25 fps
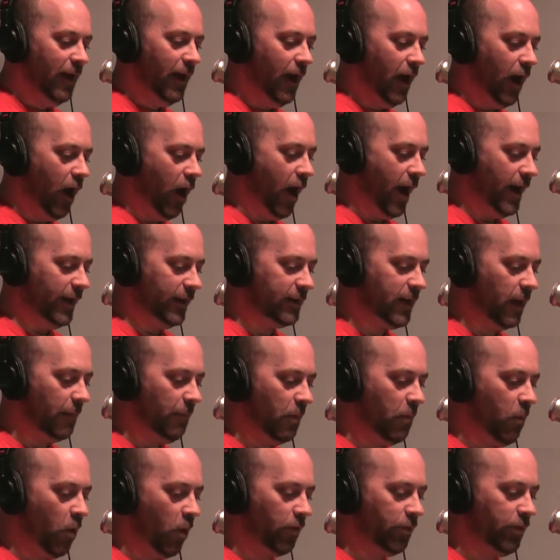All right, a
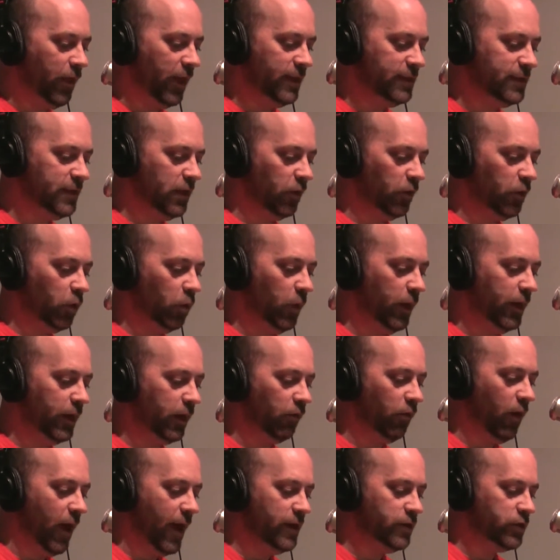couple more things here in the Week
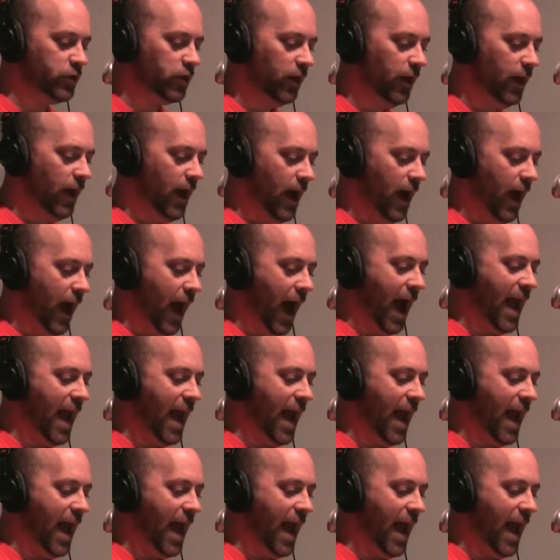in Rage. Too.